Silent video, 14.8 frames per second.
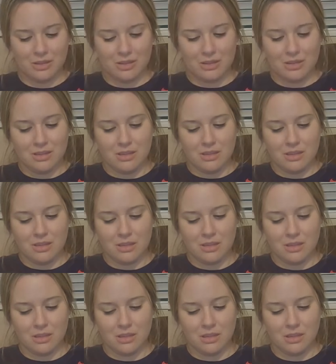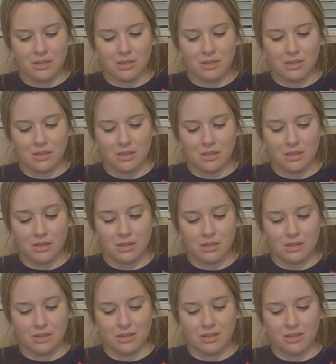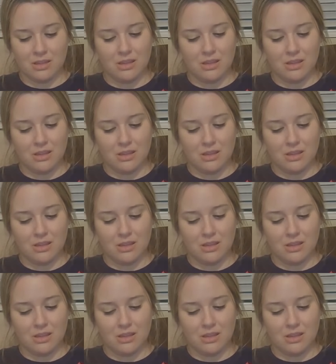[no speech]